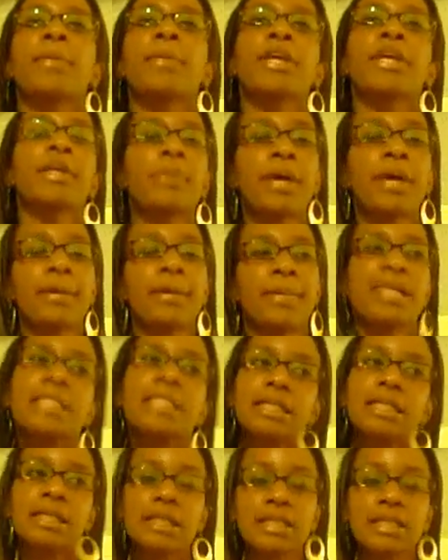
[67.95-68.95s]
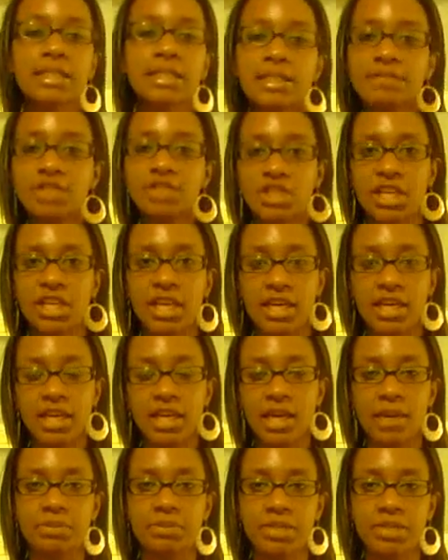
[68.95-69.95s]
But anyway, basically Stevie J,
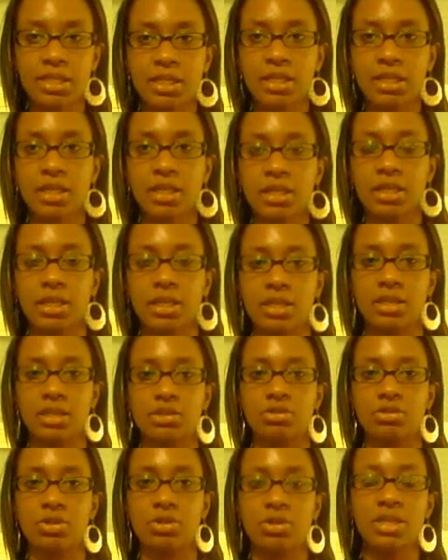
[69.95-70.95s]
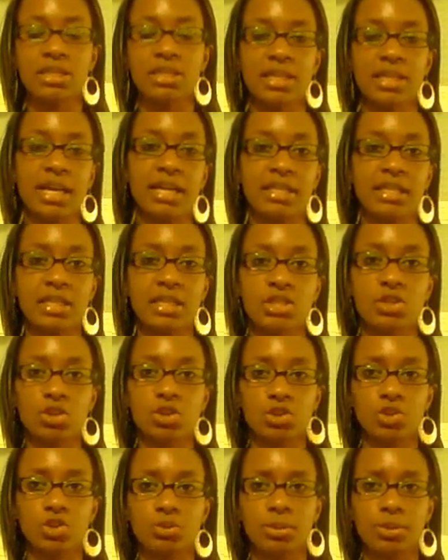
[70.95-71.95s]
he comes in and you know, he's like, I need to
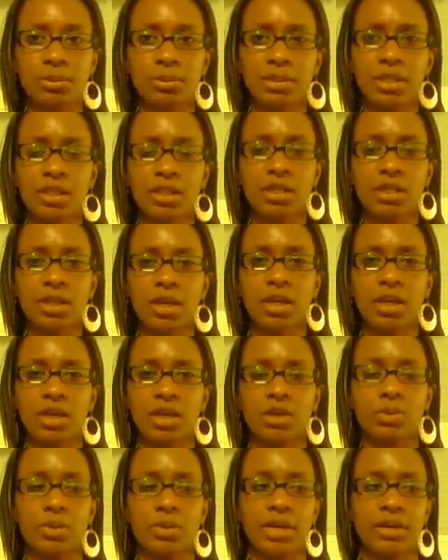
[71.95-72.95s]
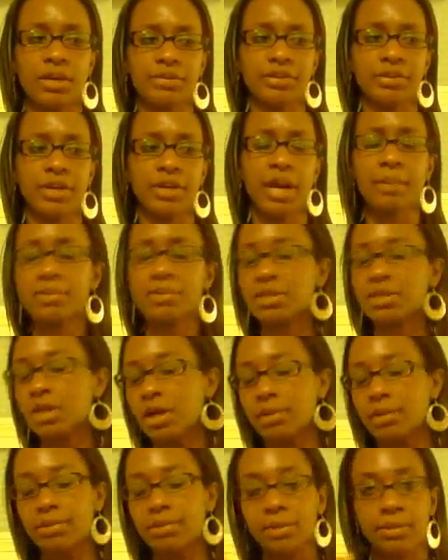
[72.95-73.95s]
talk to you, Mimi, and whatever. I'm
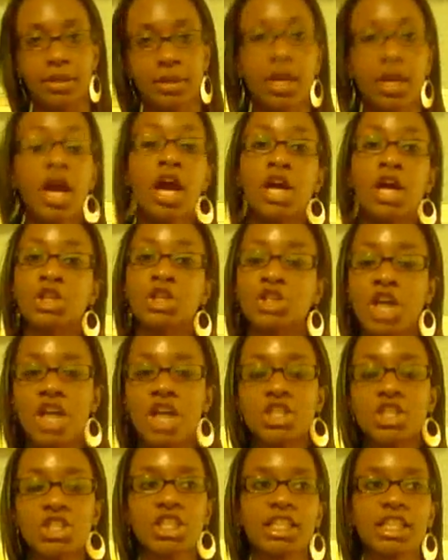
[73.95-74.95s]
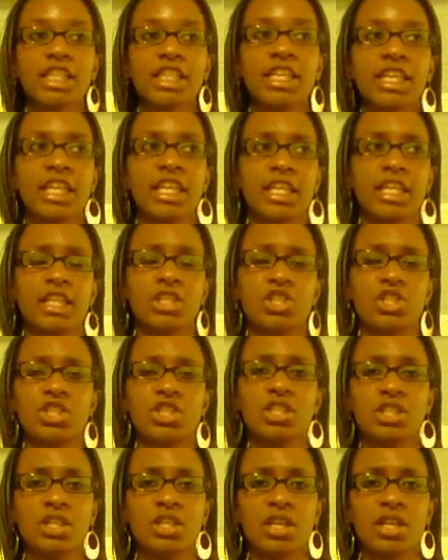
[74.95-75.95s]
sorry, Mimi. Jocelyn, and
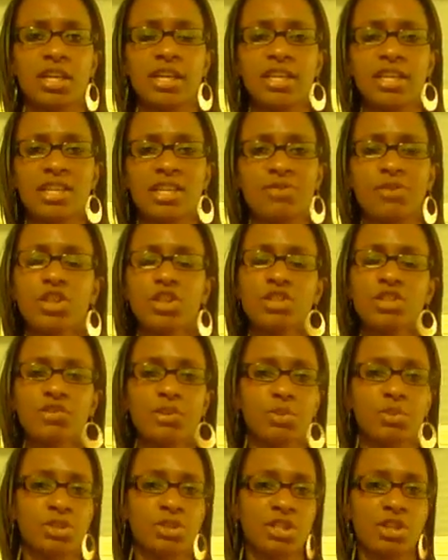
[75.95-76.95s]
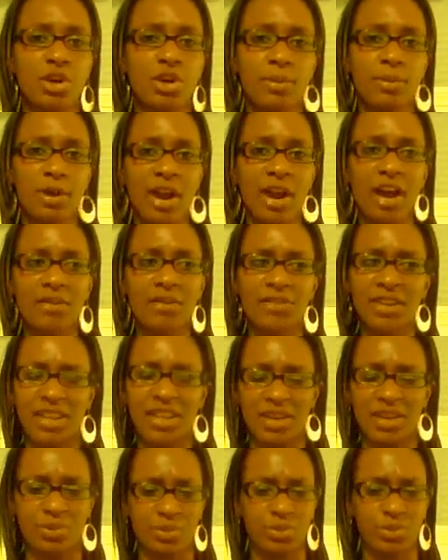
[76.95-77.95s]
she's like, he was talking about her outfit,
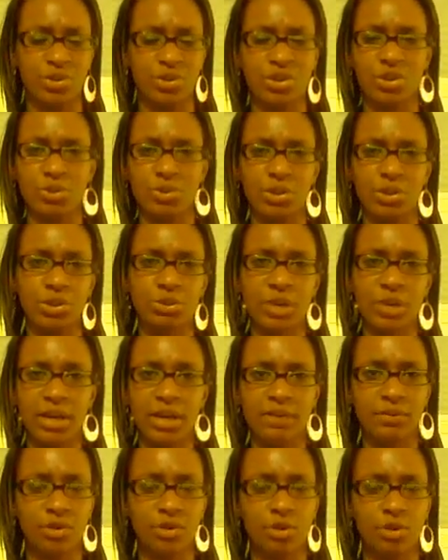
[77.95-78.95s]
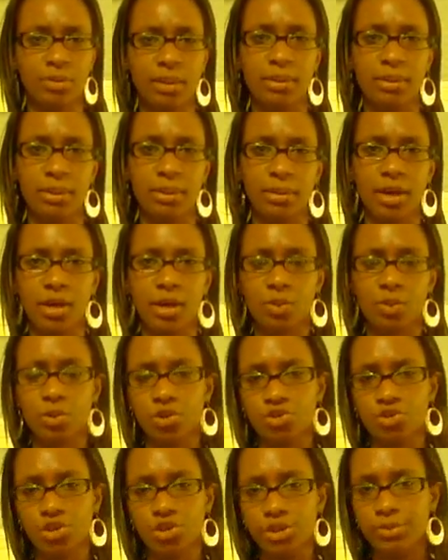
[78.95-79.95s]
like, well, you know, what do you have on, blah blah blah,
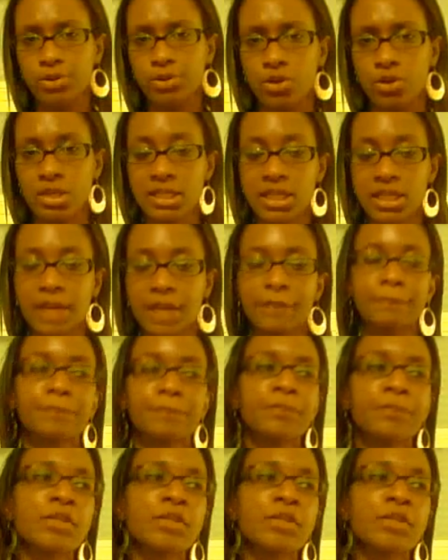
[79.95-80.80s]
wardrobe and all this stuff.